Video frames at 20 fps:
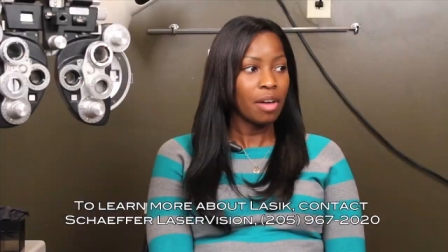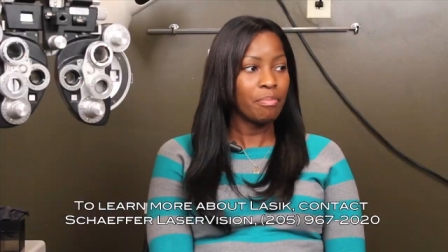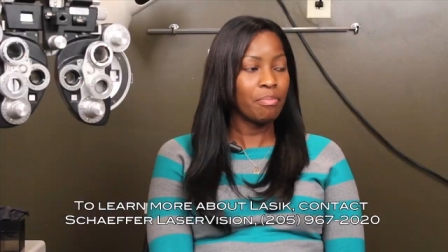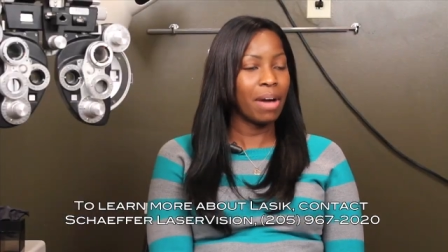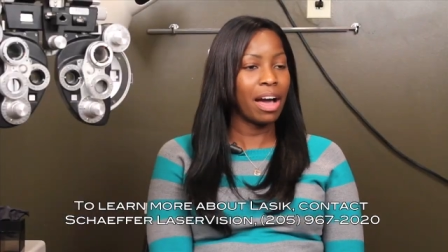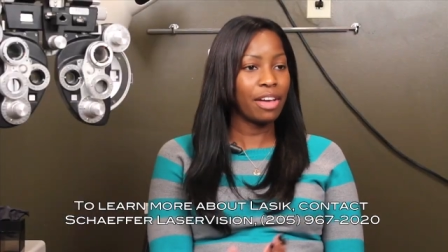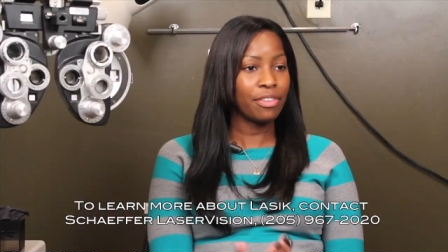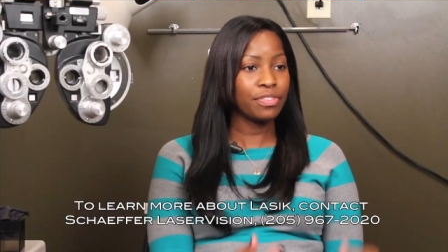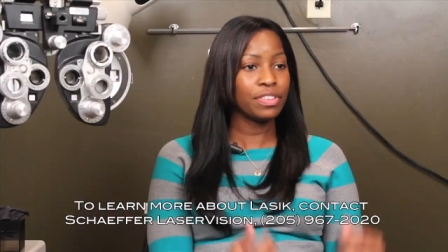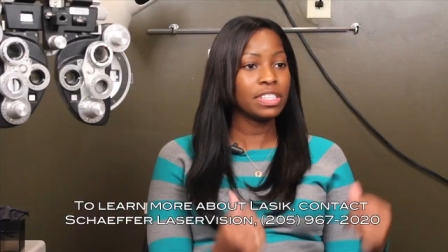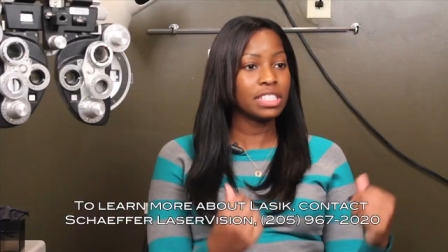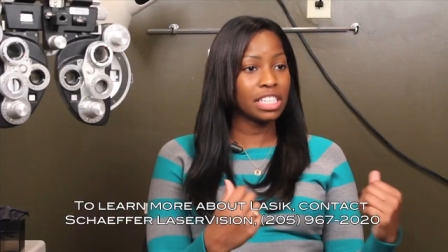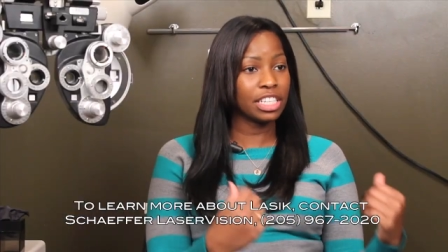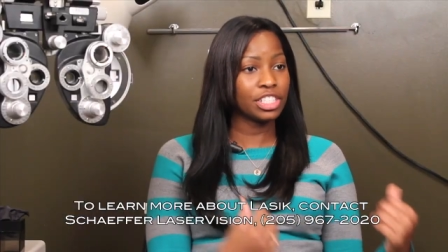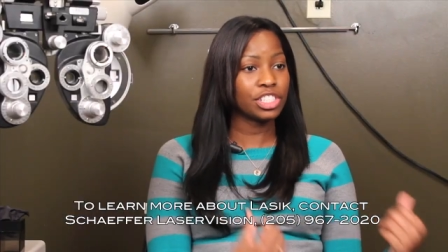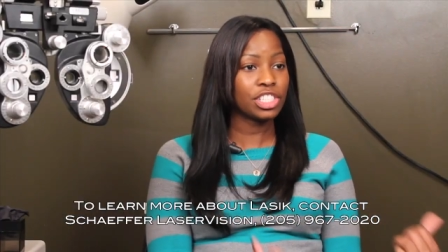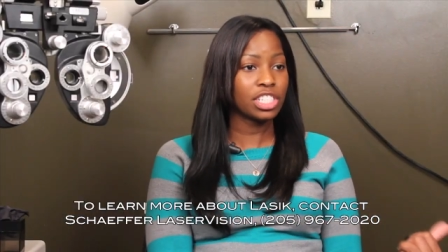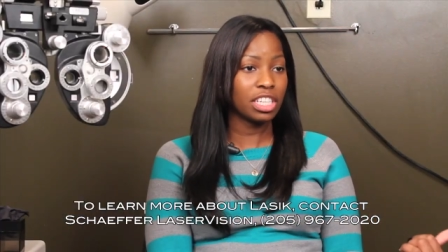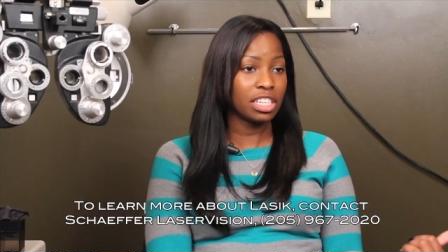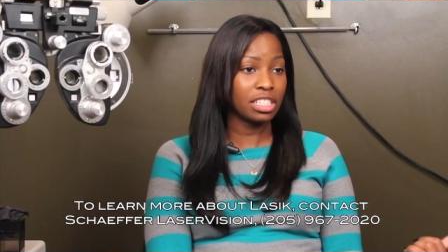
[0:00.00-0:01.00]
My
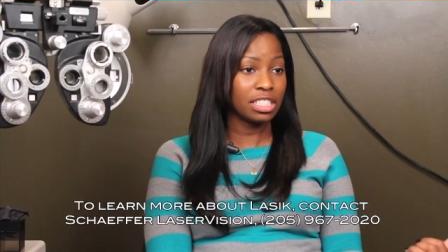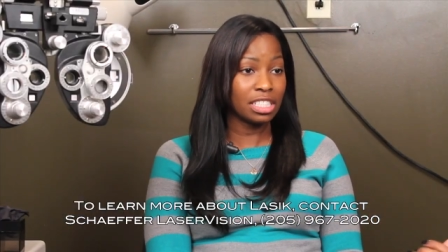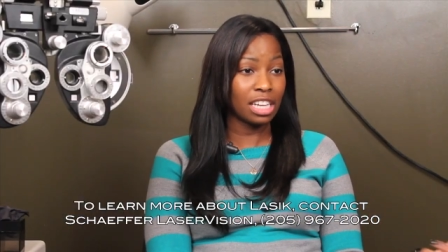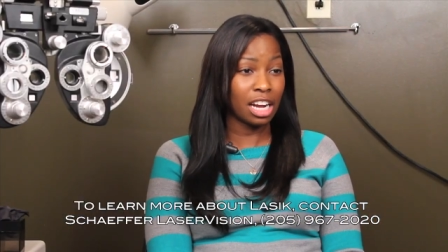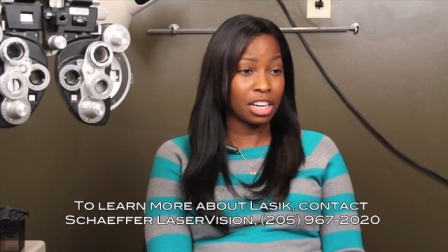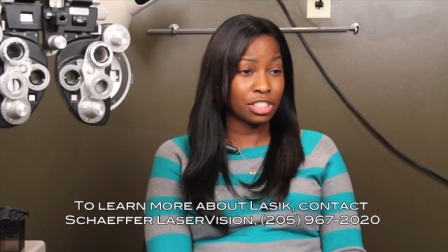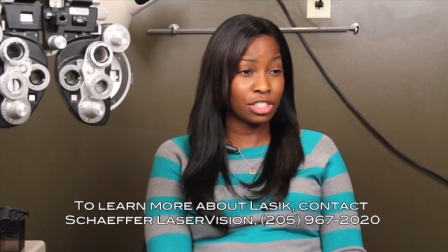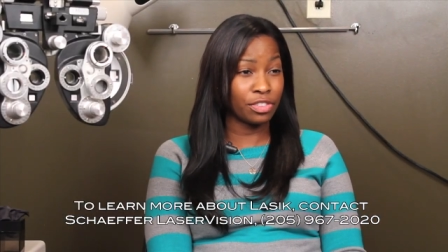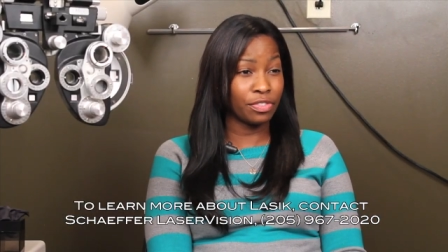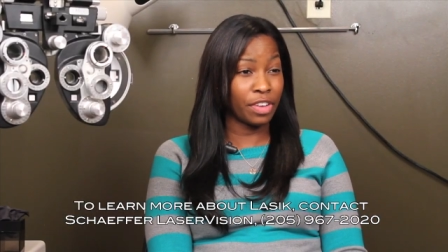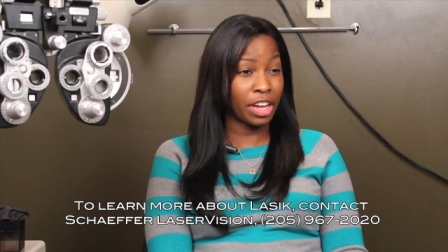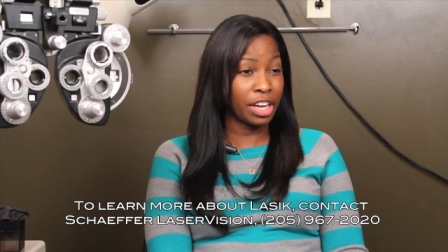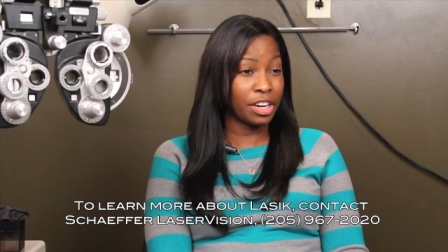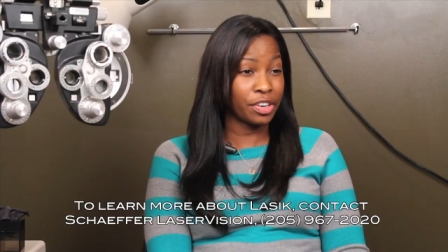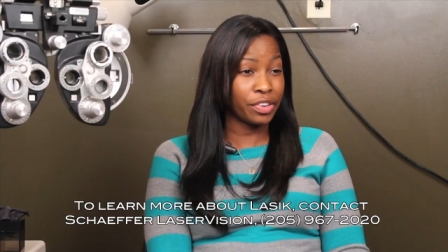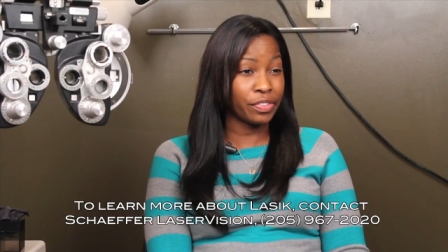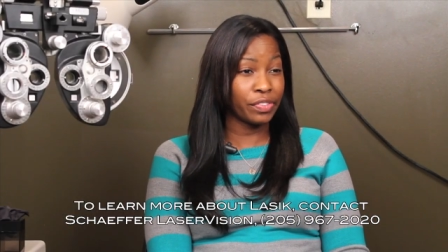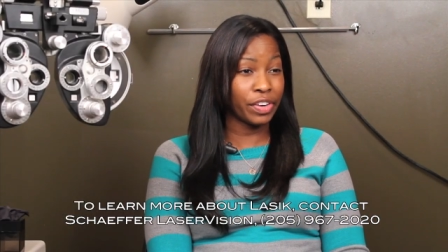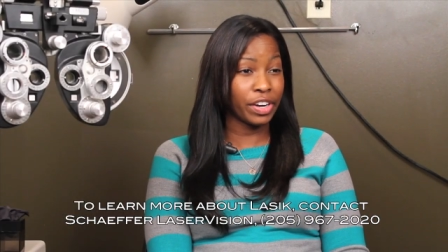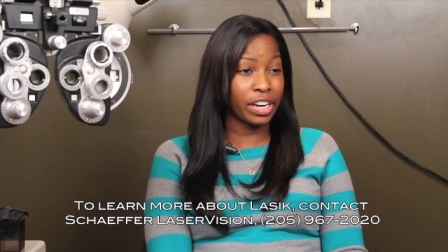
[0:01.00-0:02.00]
physician, Dr.
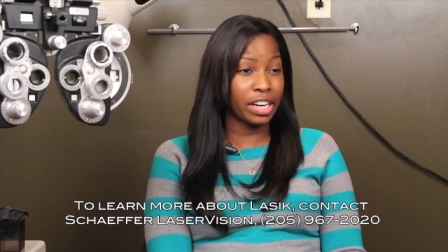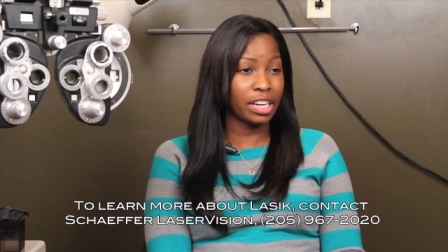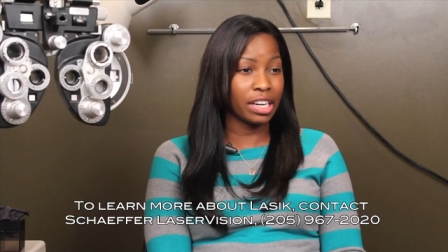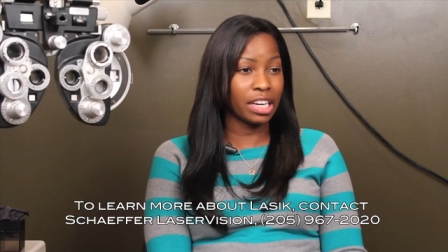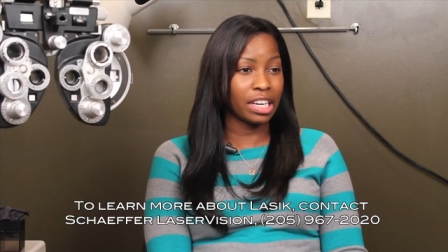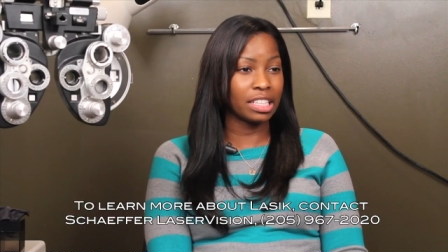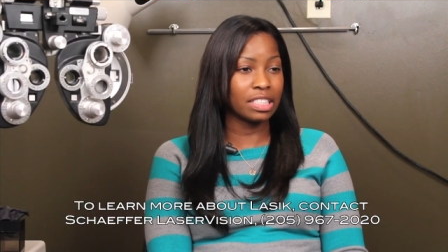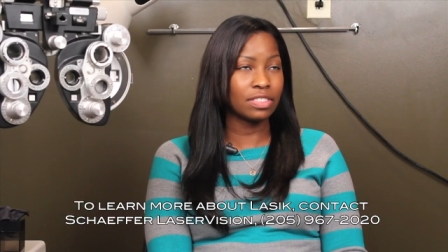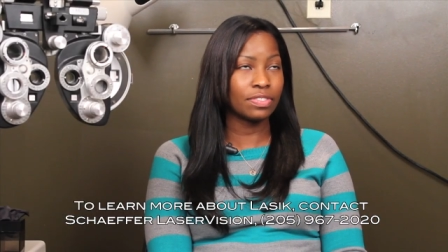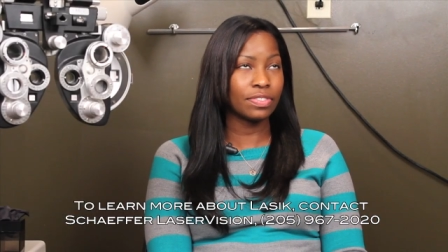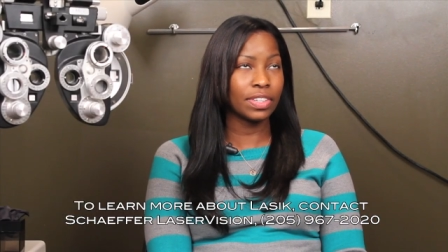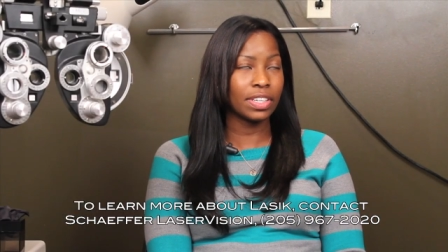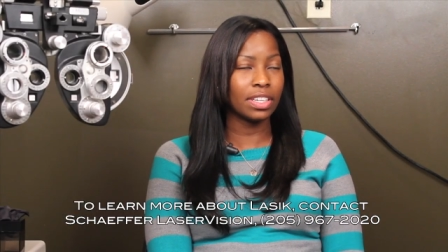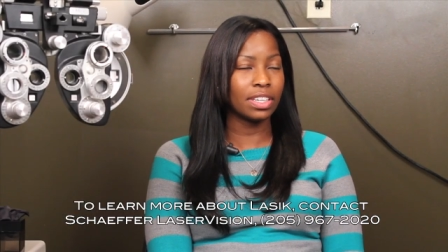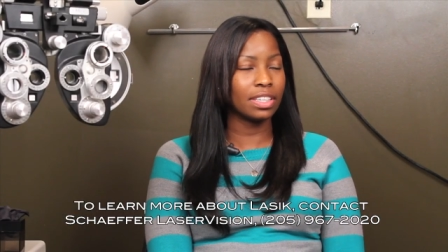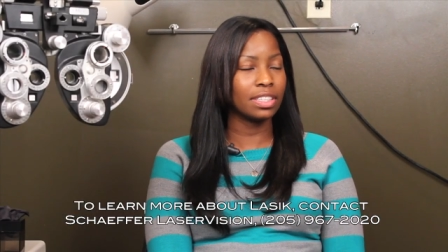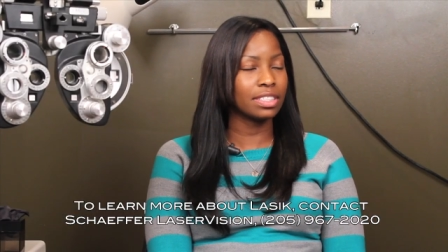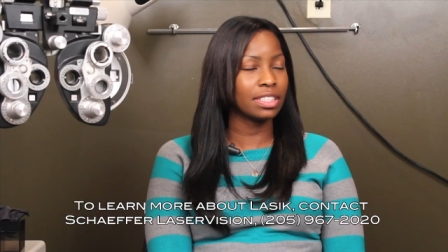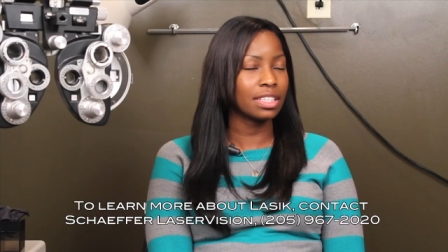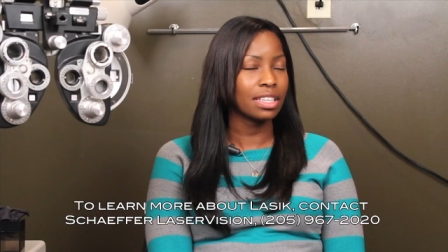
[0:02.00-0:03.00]
Vanderver in
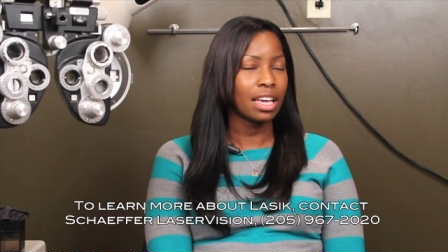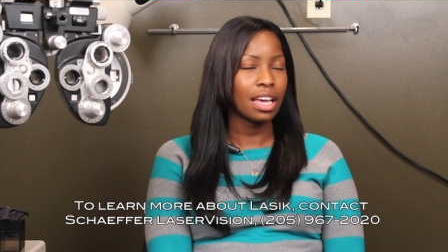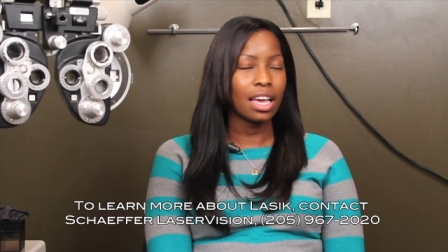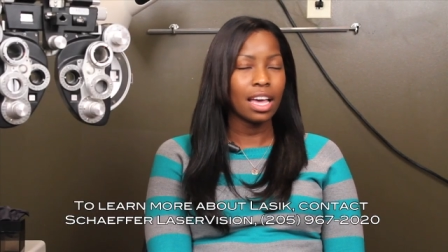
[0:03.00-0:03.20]
Huntsville,